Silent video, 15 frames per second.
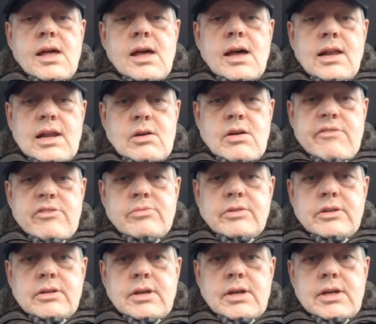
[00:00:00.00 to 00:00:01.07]
Hello
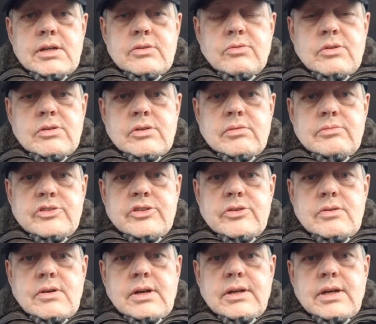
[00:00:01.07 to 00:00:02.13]
everyone, and welcome
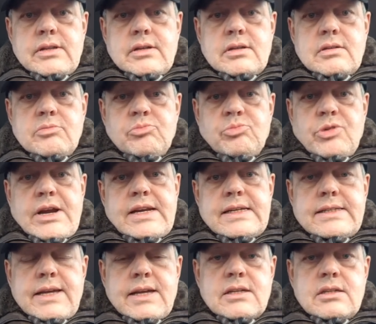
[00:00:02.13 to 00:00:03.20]
to another Brain
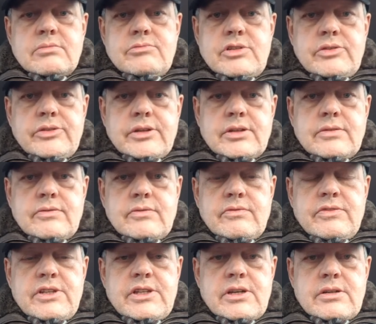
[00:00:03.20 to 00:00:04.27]
Attack music
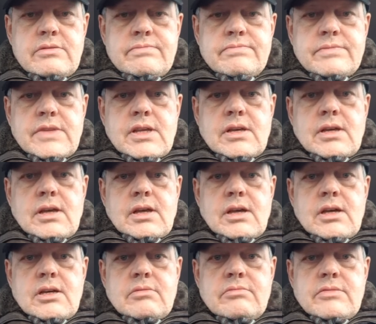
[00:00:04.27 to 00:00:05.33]
video.
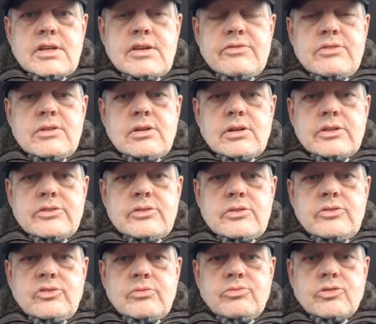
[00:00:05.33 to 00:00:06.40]
If you'd like to
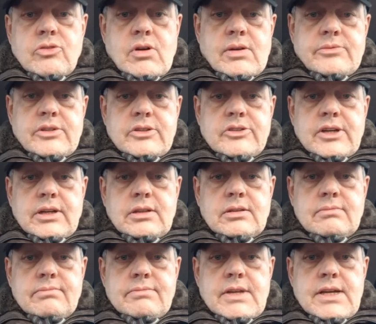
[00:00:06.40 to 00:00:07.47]
subscribe to the channel,
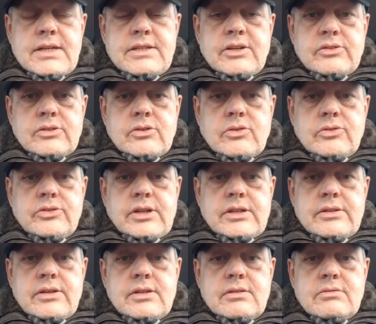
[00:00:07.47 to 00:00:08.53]
it doesn't cost
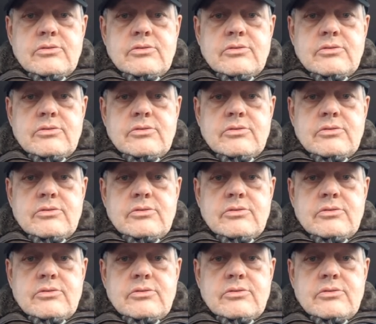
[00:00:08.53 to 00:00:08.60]
anything.